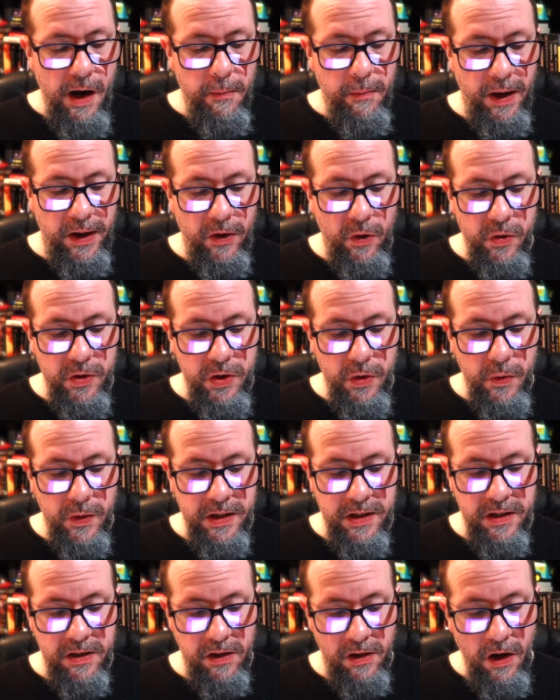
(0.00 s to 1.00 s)
by those who
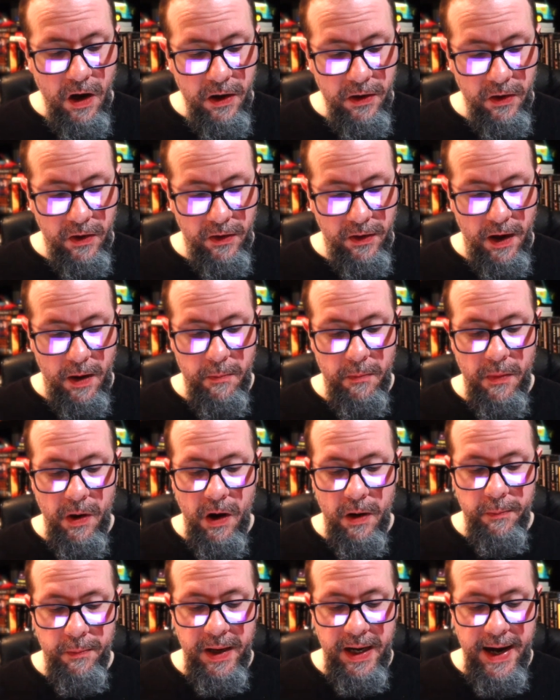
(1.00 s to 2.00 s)
would slaughter them
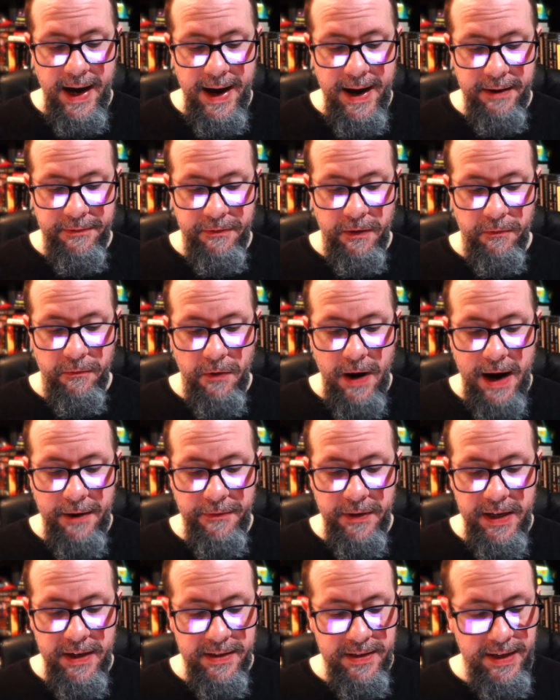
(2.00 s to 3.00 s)
on behalf of
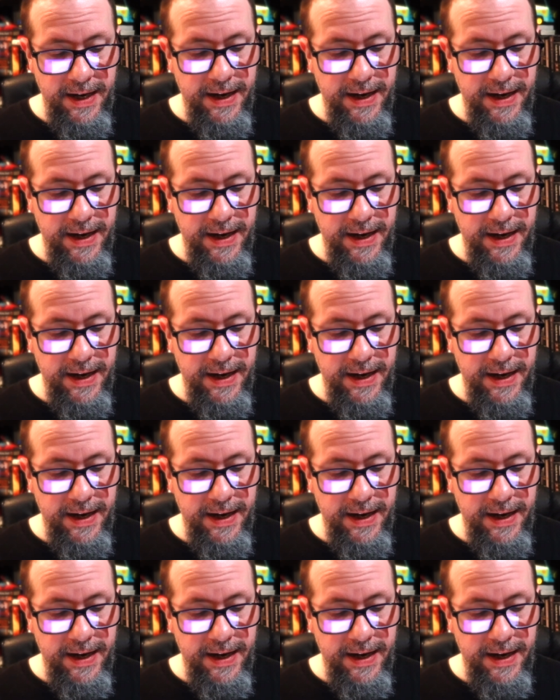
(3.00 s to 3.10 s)
ravenous